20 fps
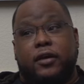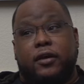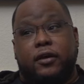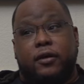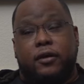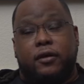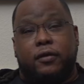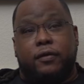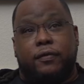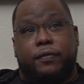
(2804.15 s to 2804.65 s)

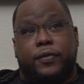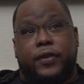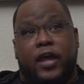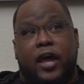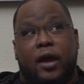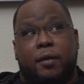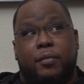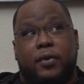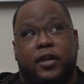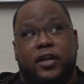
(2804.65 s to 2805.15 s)
Yeah.
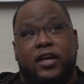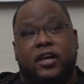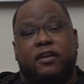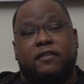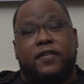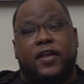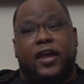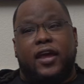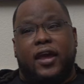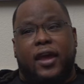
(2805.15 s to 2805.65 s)
I
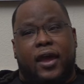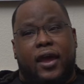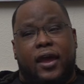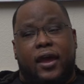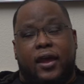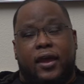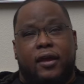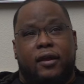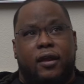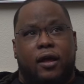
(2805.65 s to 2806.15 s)
believe they
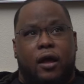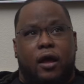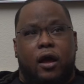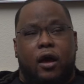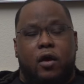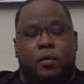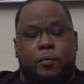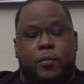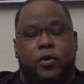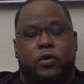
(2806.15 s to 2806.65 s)
had
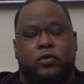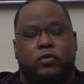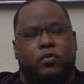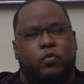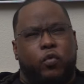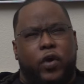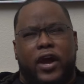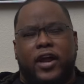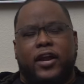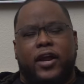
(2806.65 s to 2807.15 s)
almost
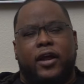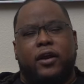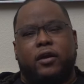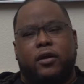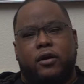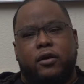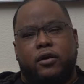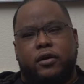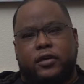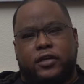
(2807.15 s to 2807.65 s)
right at
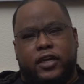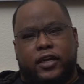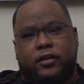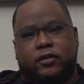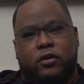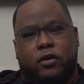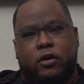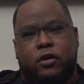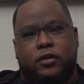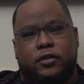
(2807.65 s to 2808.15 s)
100 tech
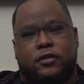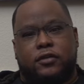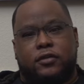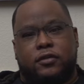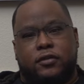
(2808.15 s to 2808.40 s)
cars